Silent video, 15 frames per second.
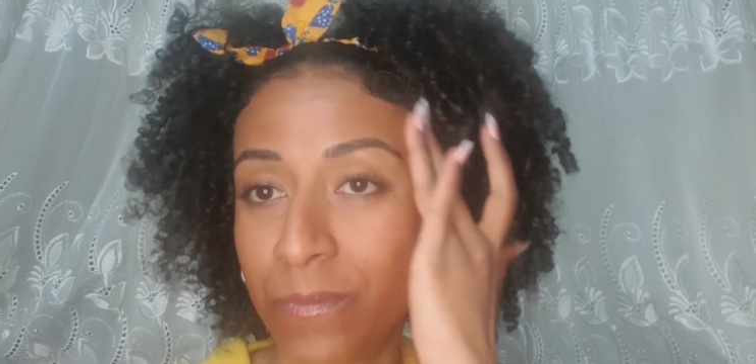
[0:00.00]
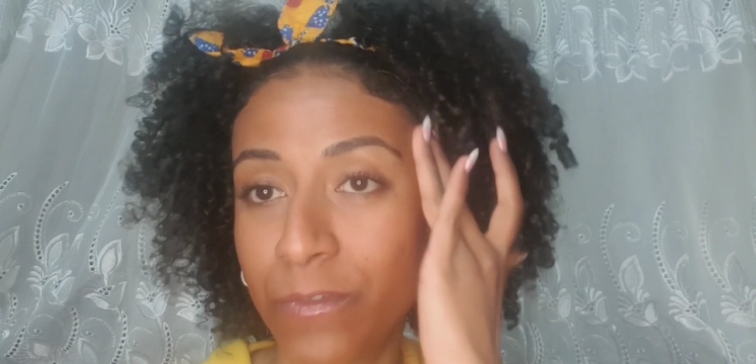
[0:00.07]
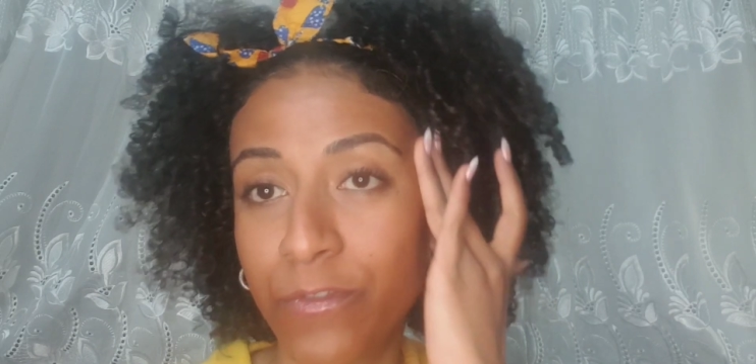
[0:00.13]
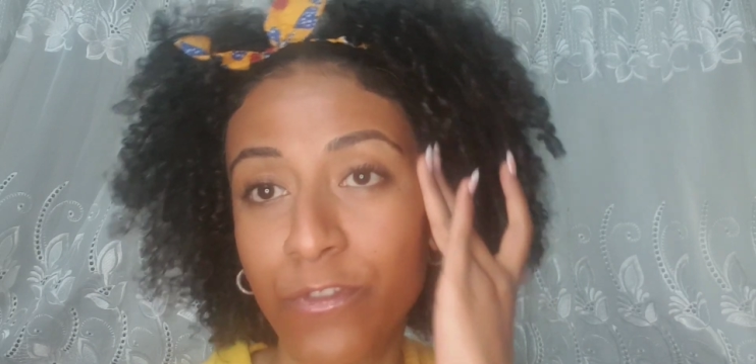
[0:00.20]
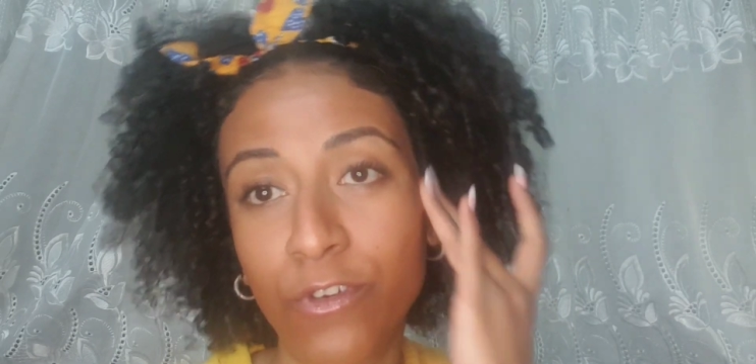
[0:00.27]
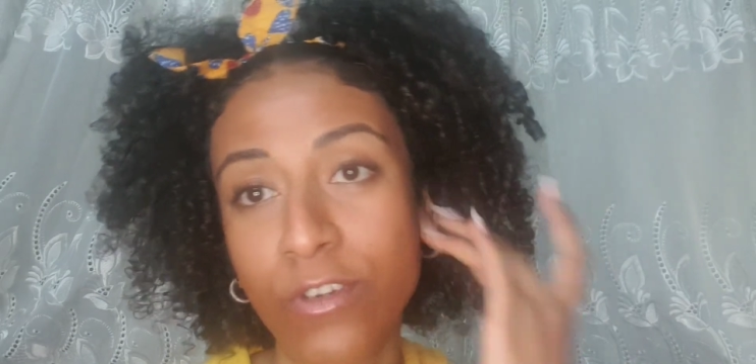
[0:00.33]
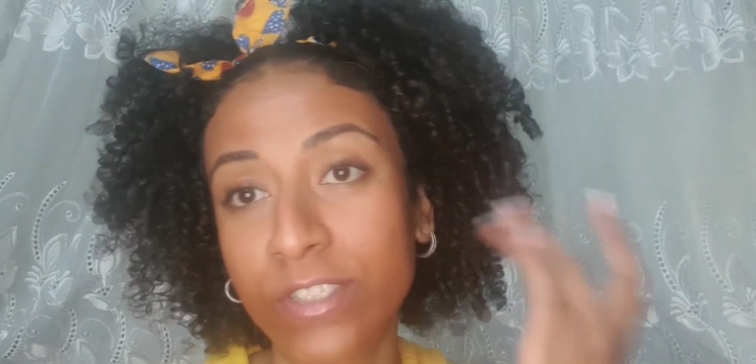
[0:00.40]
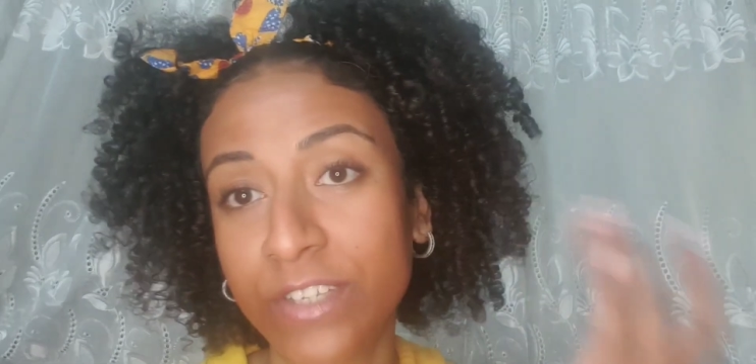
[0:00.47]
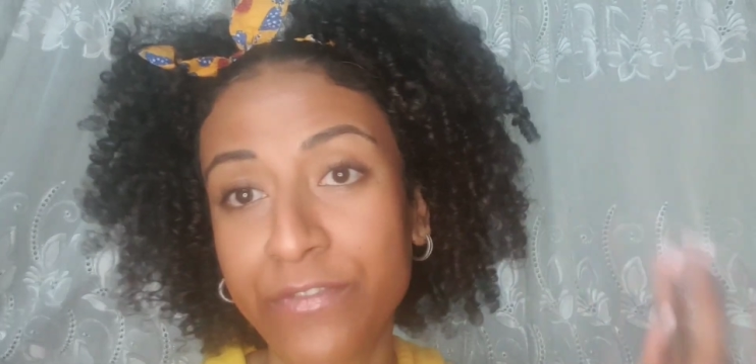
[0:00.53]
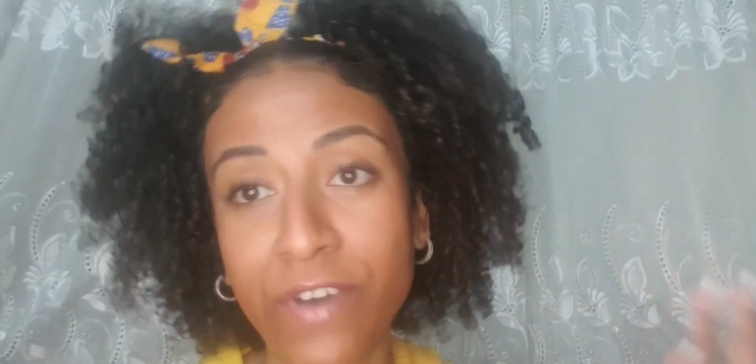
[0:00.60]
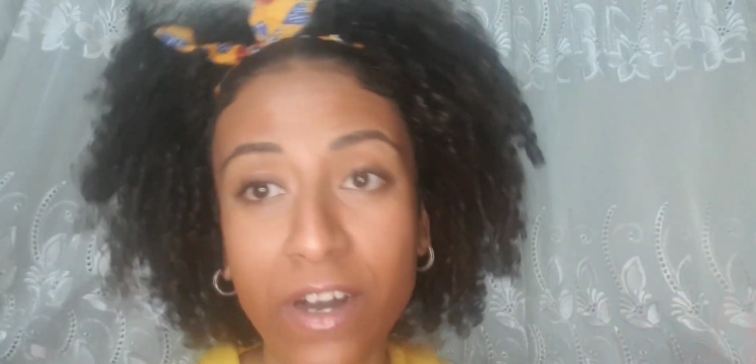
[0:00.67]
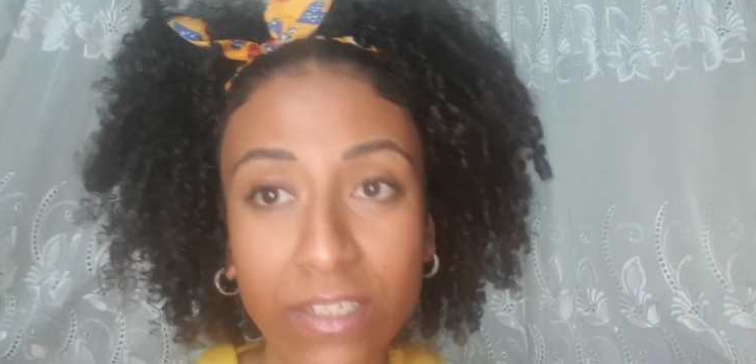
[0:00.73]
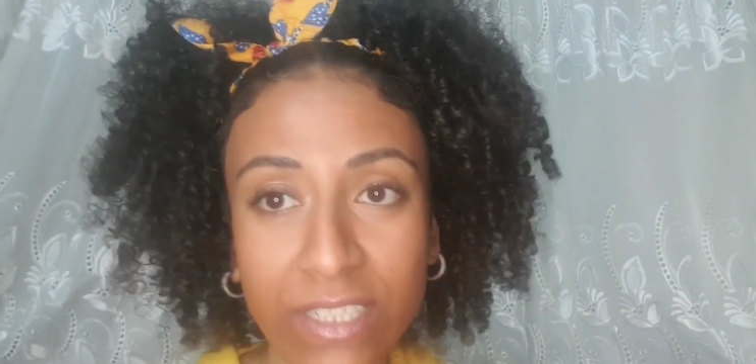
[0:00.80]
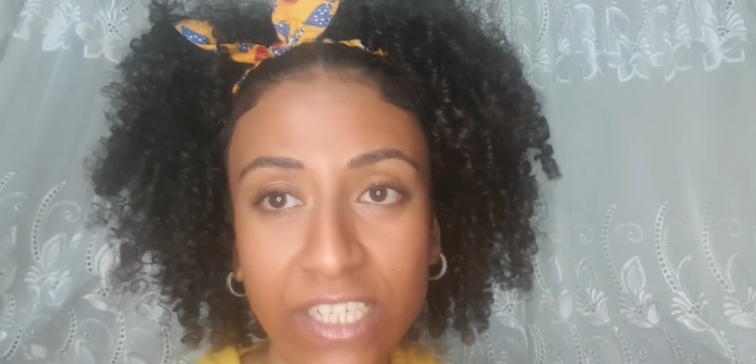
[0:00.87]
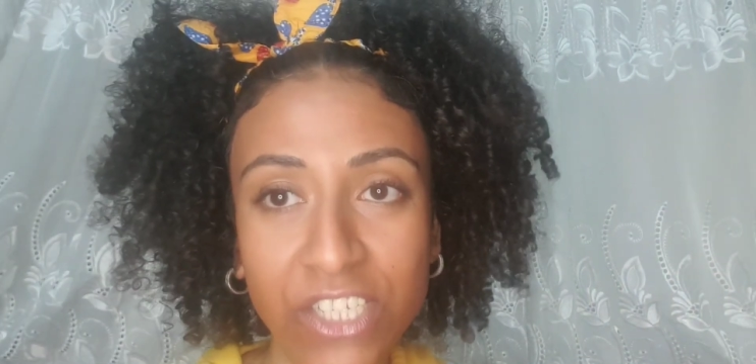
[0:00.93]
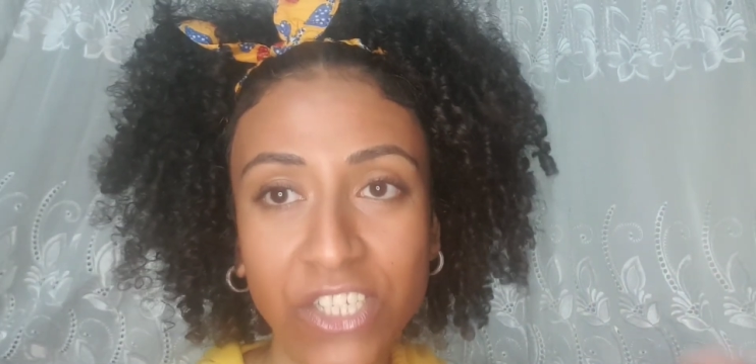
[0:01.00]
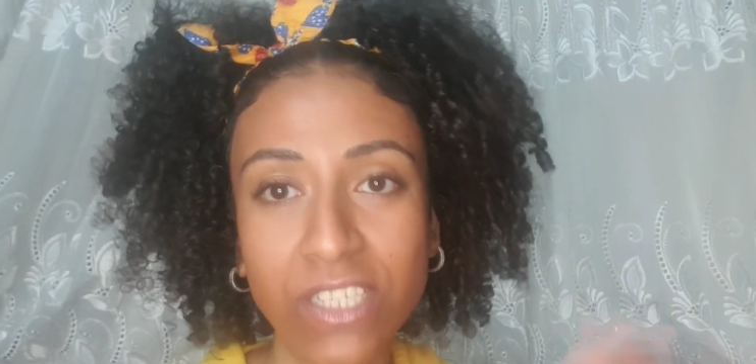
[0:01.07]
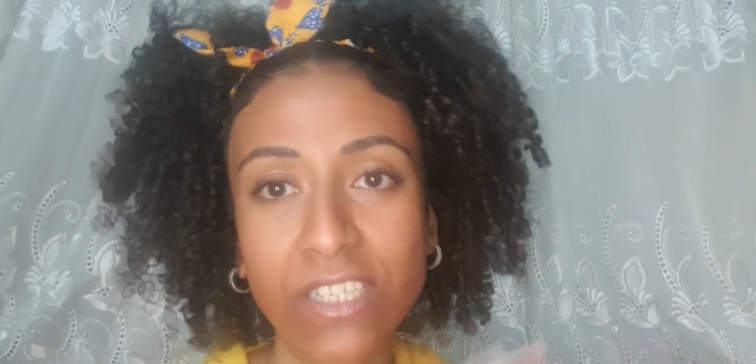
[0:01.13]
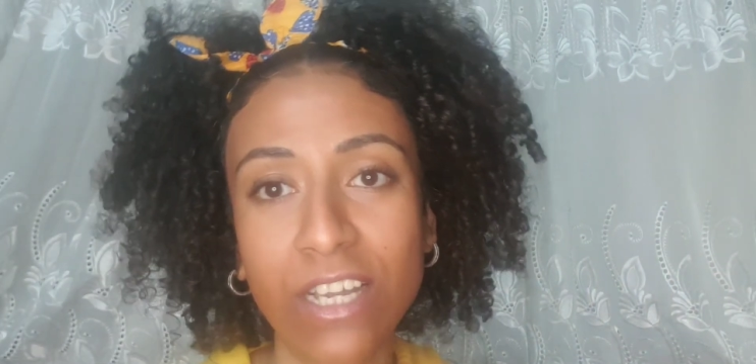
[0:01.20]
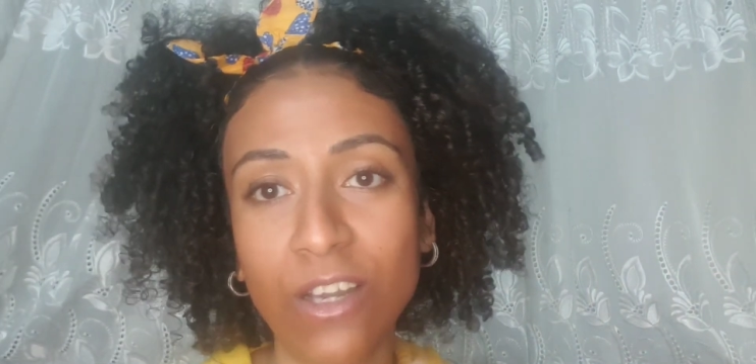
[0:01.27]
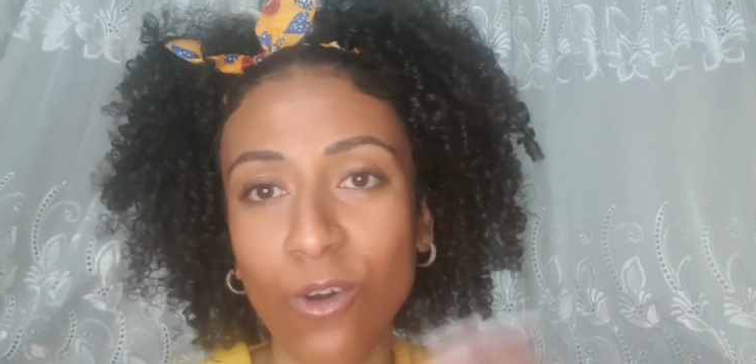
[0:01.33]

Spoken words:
For the foundations, I